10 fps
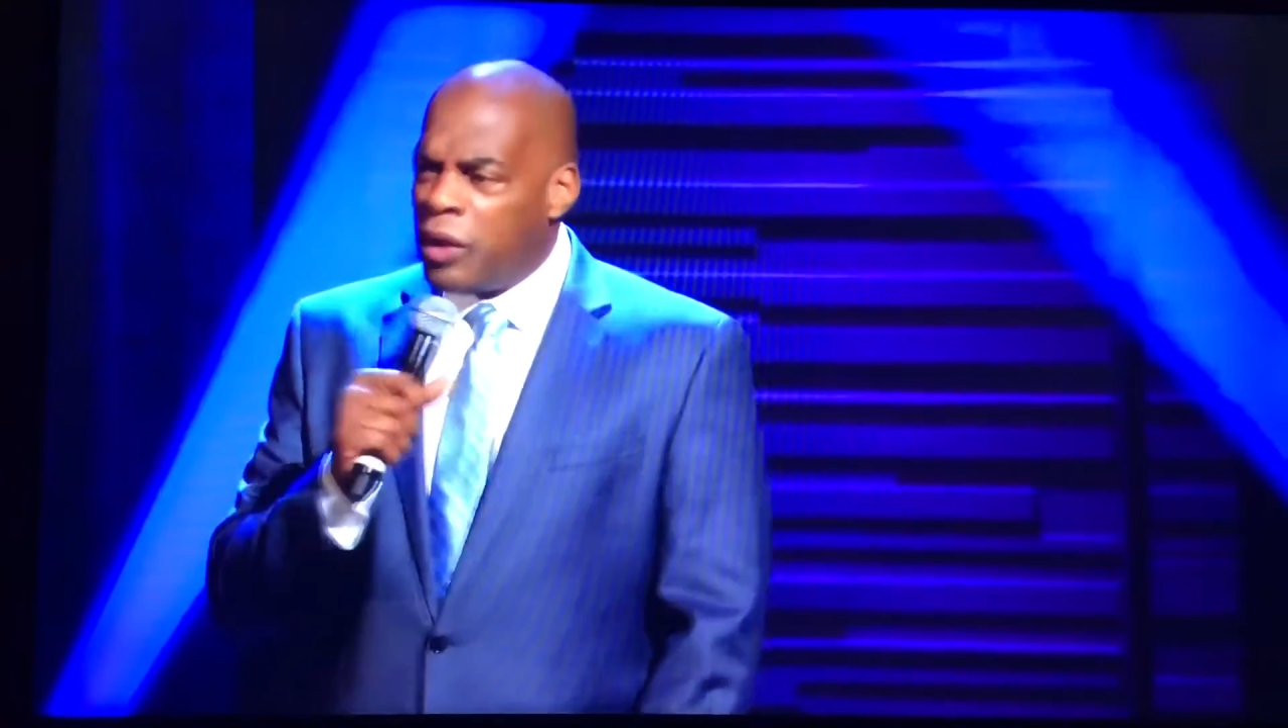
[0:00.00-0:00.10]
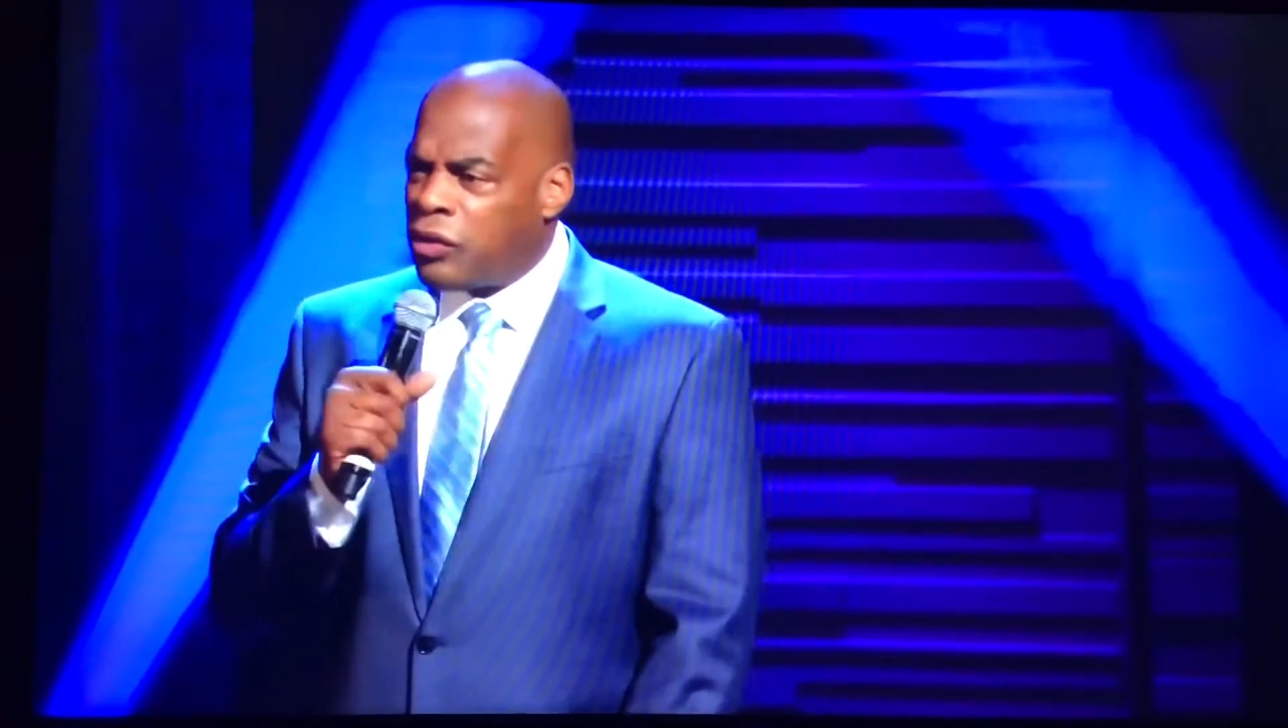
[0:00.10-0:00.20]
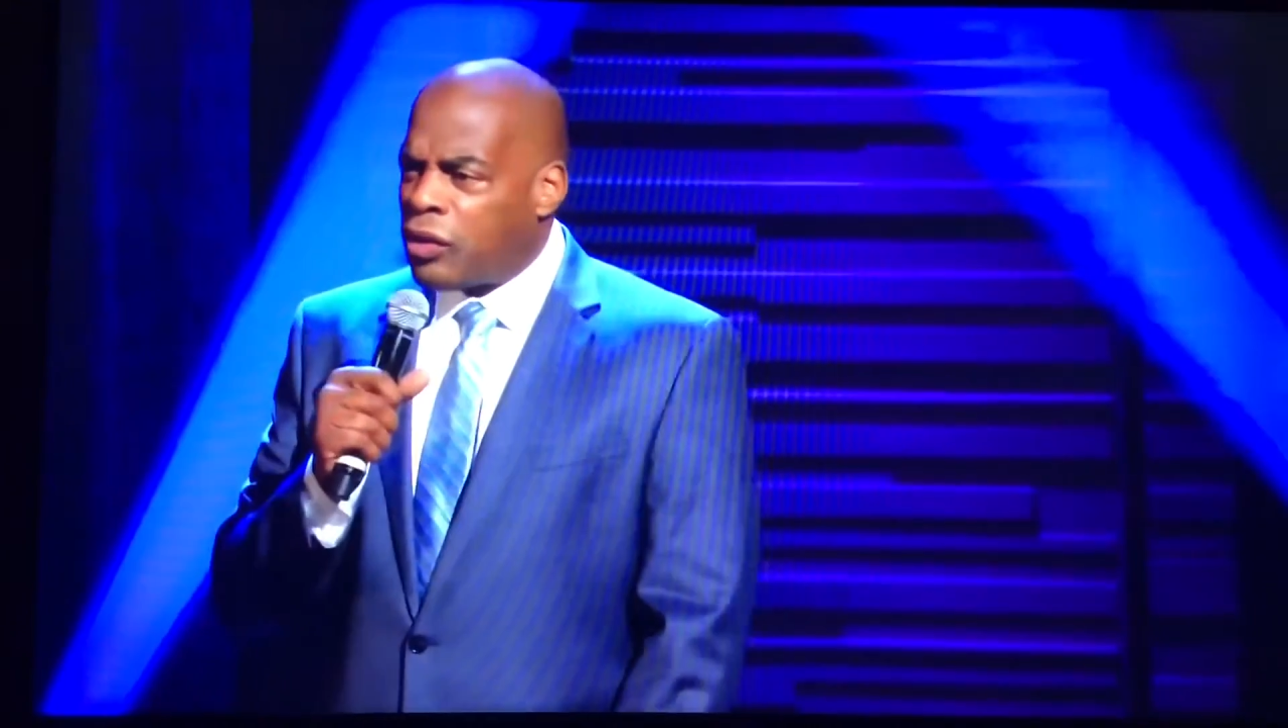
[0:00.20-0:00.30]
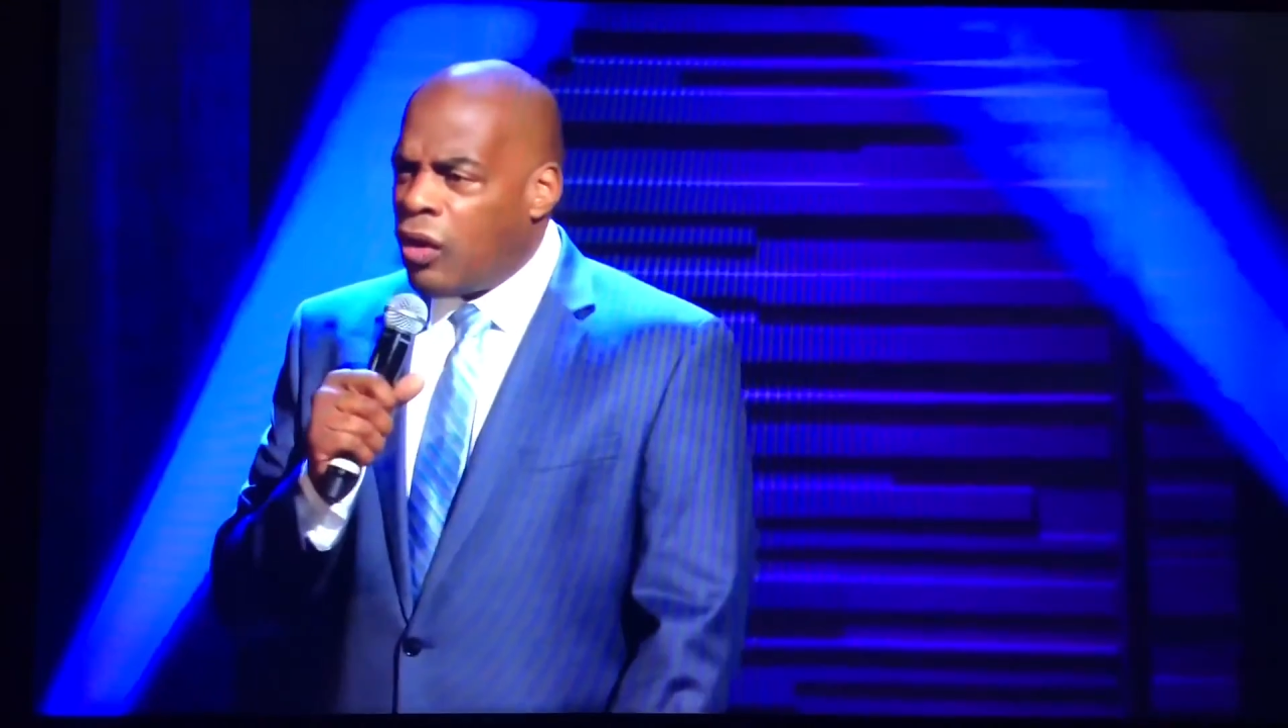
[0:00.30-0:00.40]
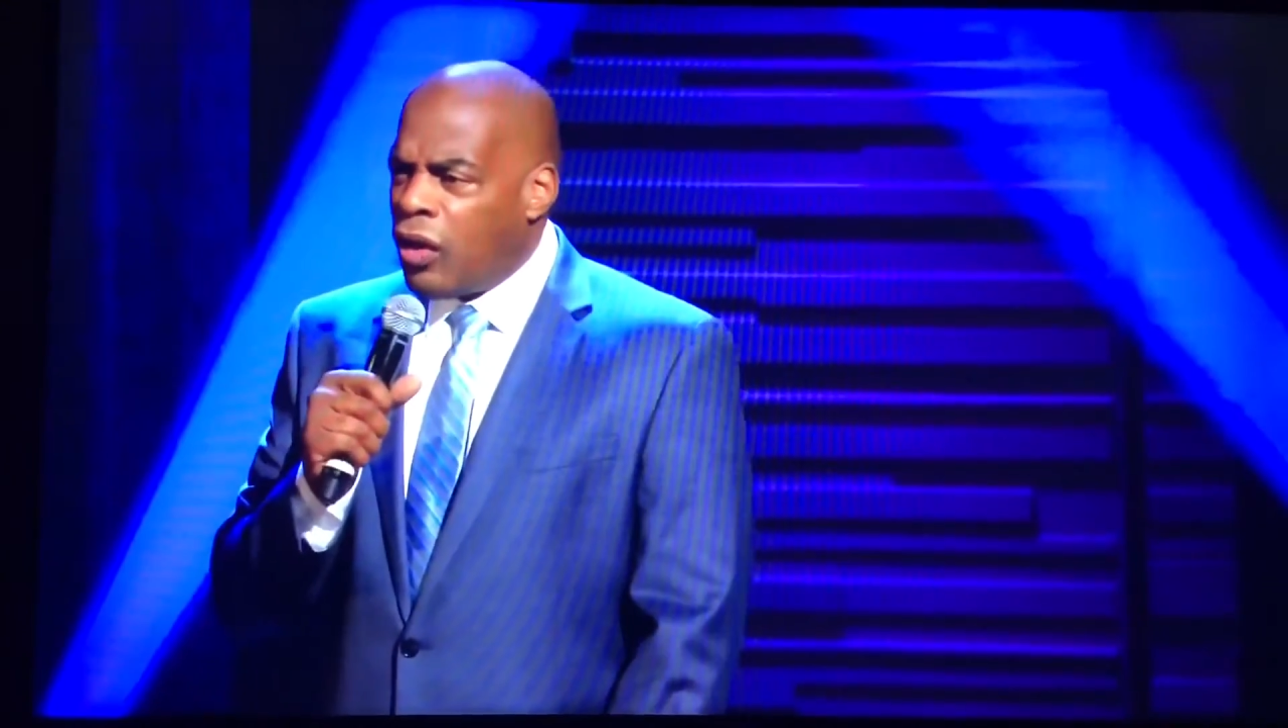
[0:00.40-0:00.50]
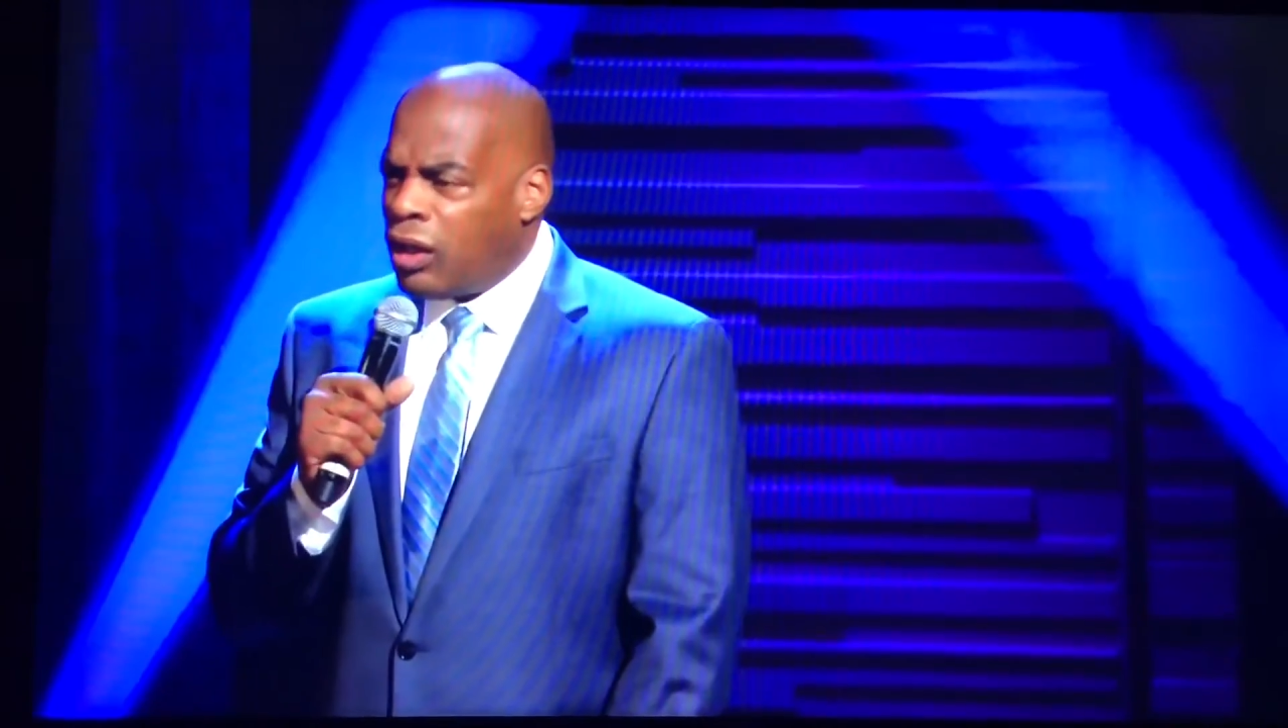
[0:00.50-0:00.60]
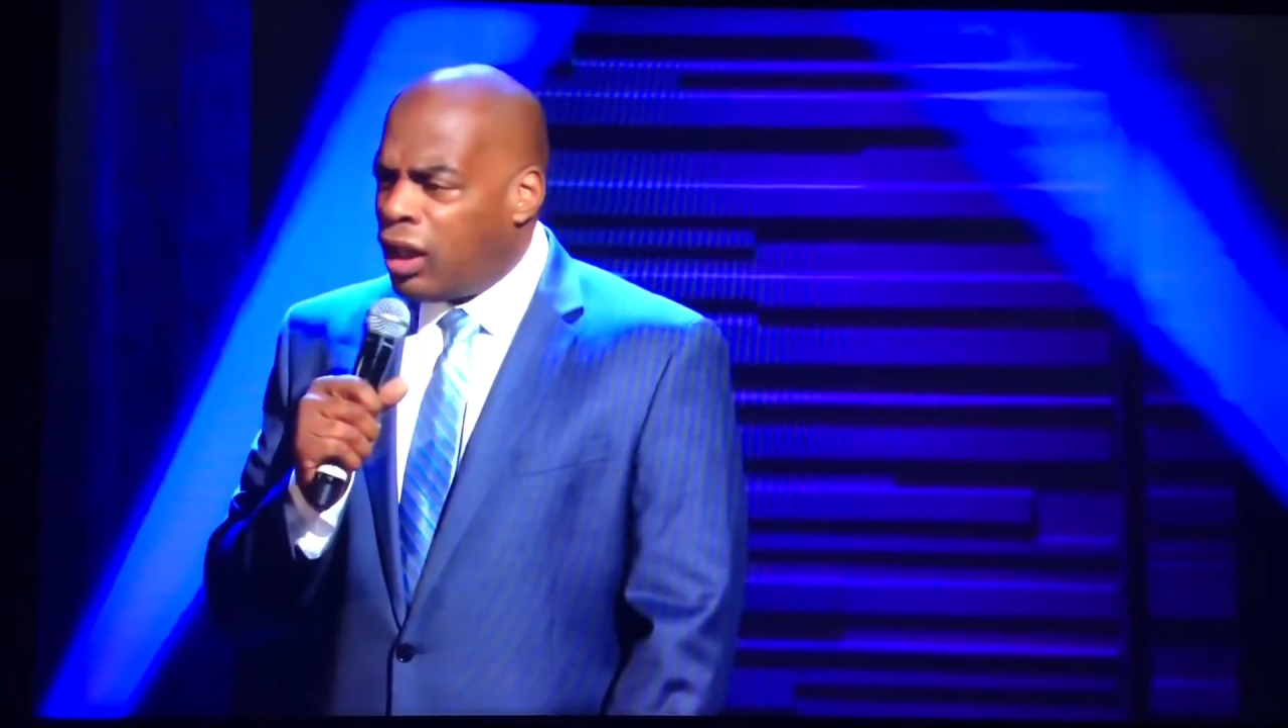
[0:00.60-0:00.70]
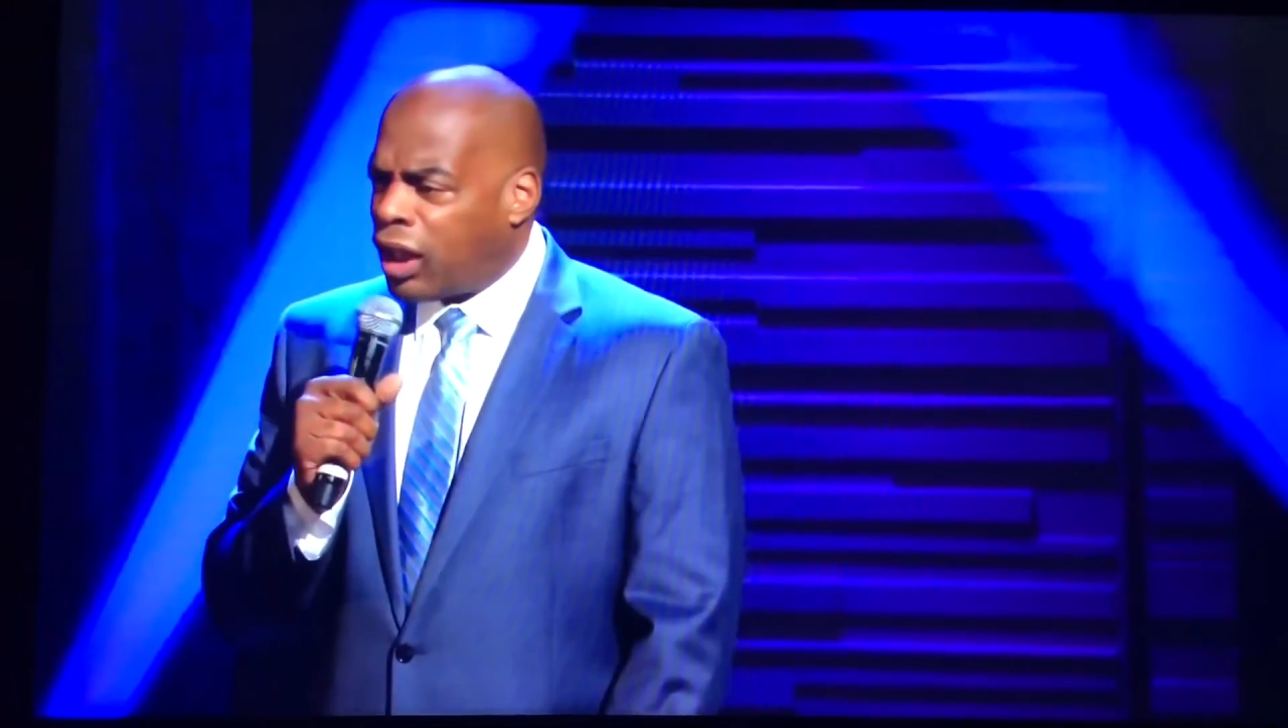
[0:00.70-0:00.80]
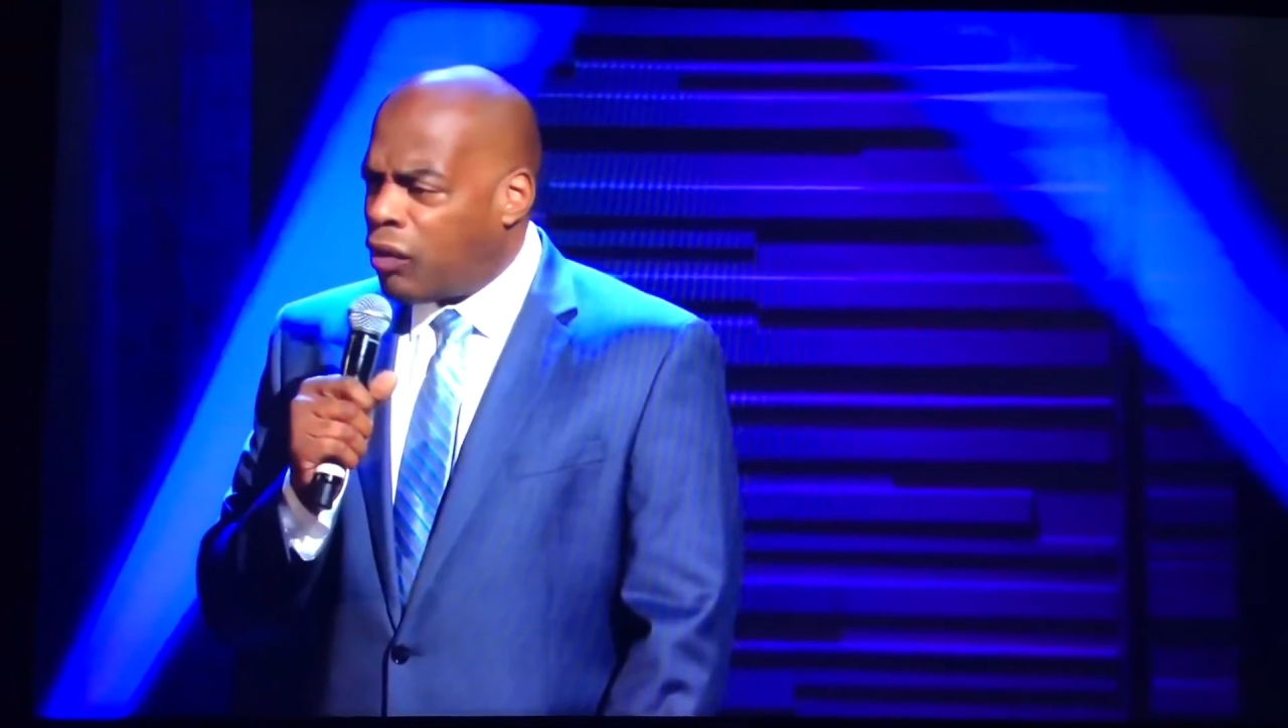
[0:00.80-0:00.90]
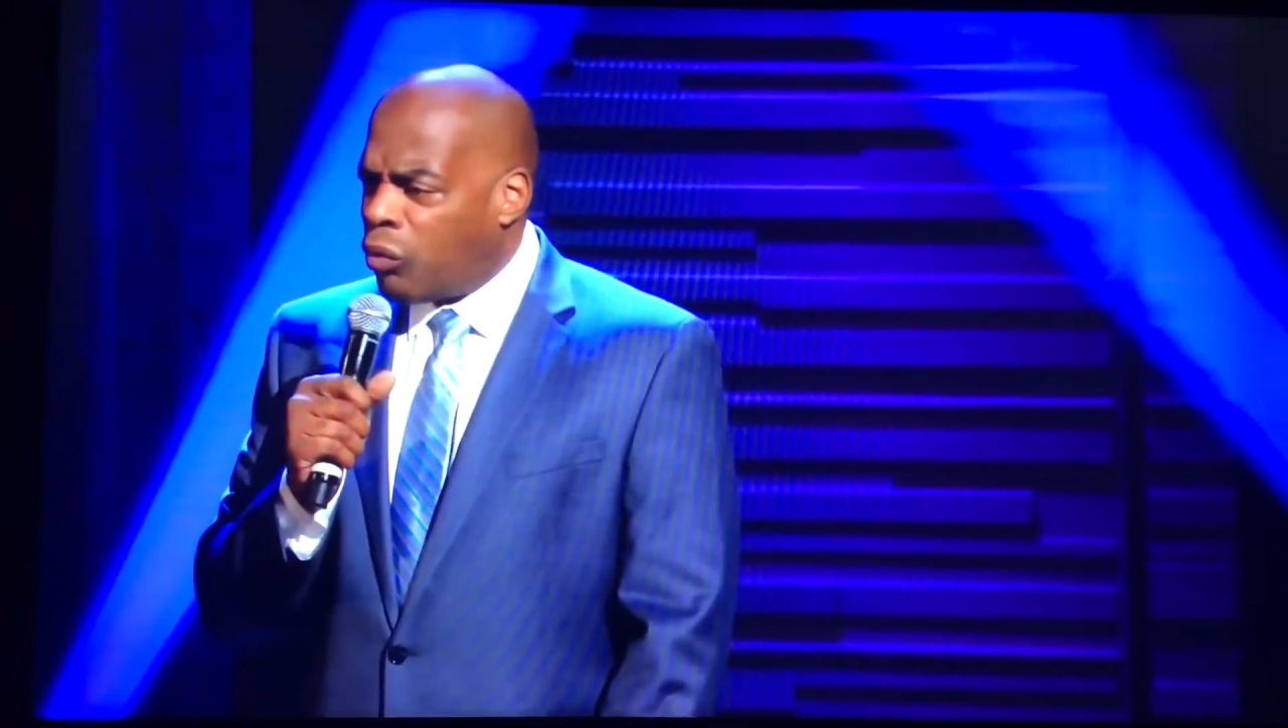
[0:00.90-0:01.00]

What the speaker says: store looking